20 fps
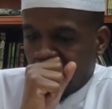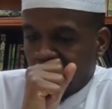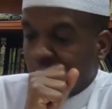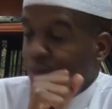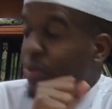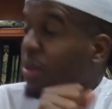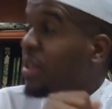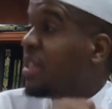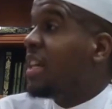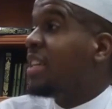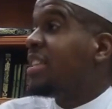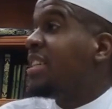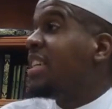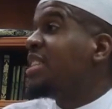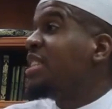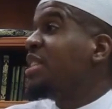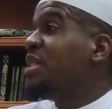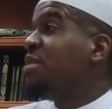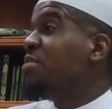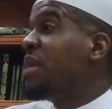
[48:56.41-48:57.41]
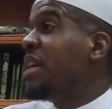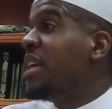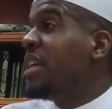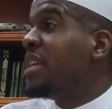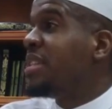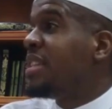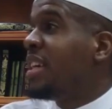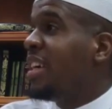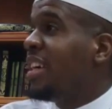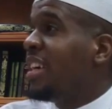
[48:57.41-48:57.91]
That's just the
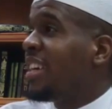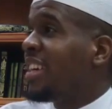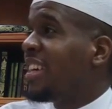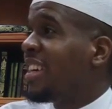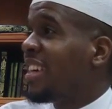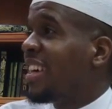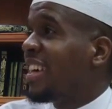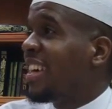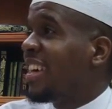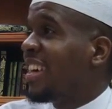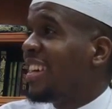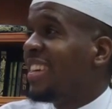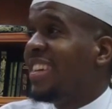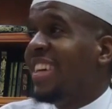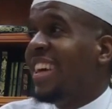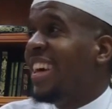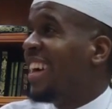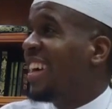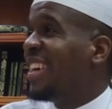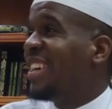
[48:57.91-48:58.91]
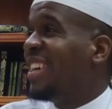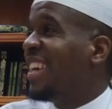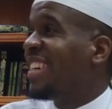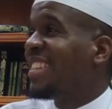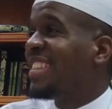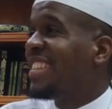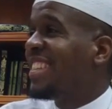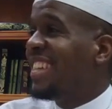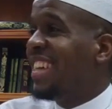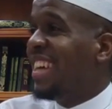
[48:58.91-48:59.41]
beginning, Sheikh. Yeah.
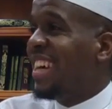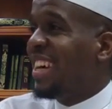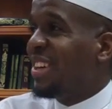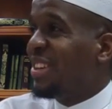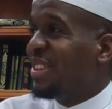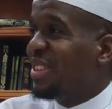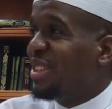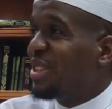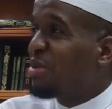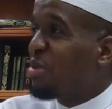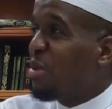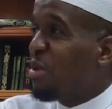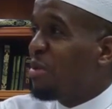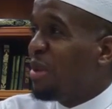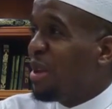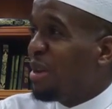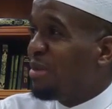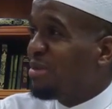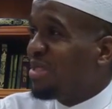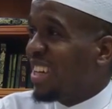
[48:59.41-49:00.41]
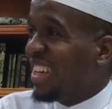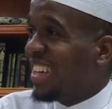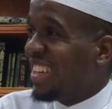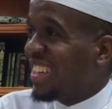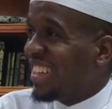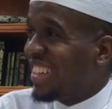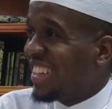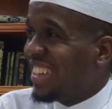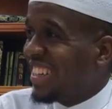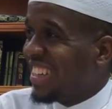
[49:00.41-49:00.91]
We're just warming up, Sheikh.